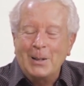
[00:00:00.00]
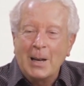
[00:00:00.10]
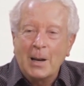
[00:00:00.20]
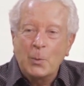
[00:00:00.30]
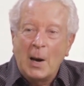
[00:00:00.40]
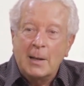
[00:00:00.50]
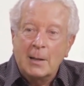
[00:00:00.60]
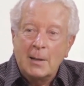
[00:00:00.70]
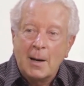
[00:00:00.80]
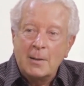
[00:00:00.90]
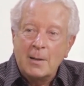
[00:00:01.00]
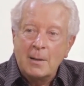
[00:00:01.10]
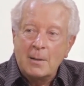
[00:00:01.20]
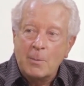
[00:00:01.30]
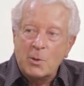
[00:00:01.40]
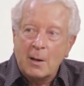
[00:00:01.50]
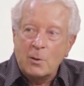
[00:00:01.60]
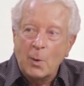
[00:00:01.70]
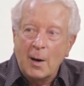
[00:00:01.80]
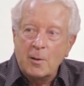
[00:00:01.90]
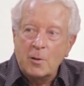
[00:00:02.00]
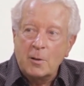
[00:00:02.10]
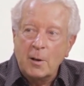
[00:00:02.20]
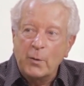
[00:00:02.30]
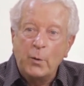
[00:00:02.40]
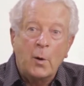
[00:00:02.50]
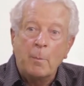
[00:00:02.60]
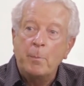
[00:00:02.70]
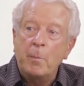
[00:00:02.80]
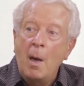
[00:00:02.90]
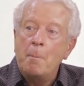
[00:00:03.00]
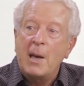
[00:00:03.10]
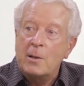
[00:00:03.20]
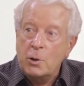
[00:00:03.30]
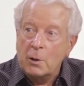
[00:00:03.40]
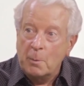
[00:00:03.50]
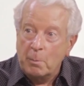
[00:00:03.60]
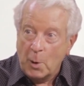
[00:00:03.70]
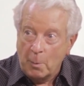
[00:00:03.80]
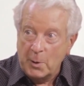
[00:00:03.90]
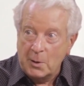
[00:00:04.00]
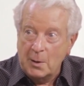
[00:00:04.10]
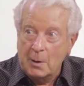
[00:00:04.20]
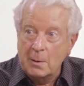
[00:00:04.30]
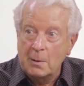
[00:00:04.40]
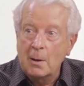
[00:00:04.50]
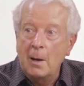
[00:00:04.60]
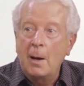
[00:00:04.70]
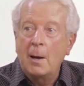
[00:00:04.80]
they recognize a same-sex relationship for pension purposes